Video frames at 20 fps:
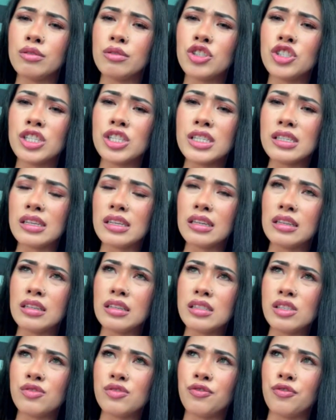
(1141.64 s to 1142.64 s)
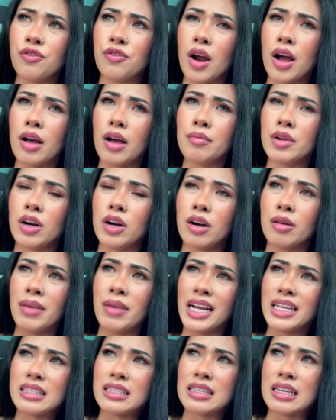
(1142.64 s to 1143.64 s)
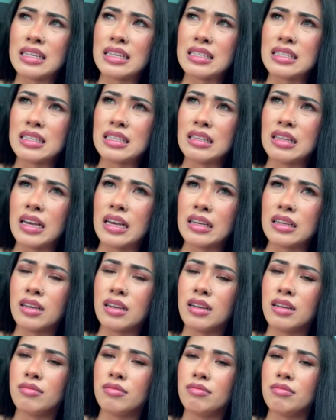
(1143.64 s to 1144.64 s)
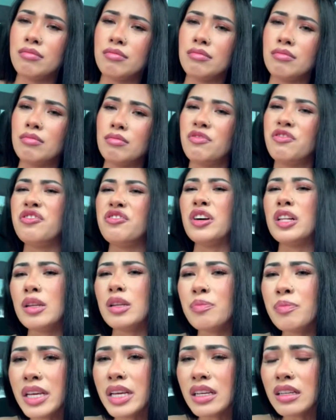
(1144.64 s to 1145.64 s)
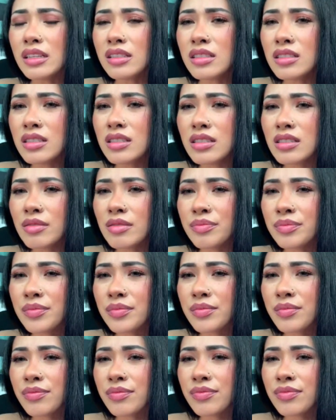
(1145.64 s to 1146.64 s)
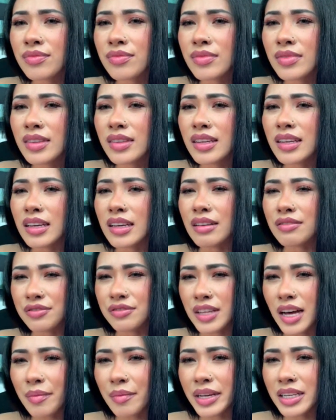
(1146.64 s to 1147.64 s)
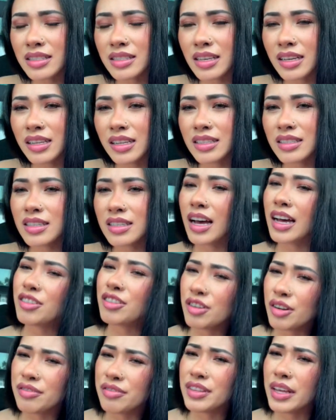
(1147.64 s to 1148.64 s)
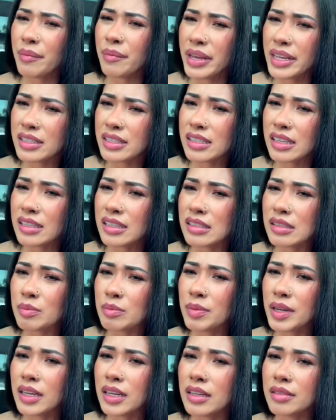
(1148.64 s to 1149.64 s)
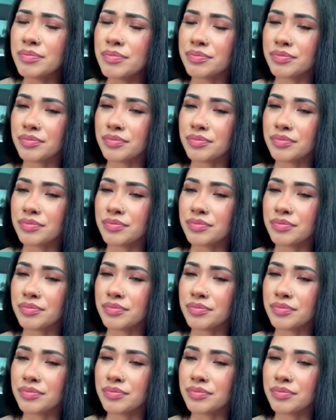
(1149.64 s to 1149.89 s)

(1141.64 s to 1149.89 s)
She is from her mindset is to like Philippines, if that makes sense. I don't know if that makes sense, but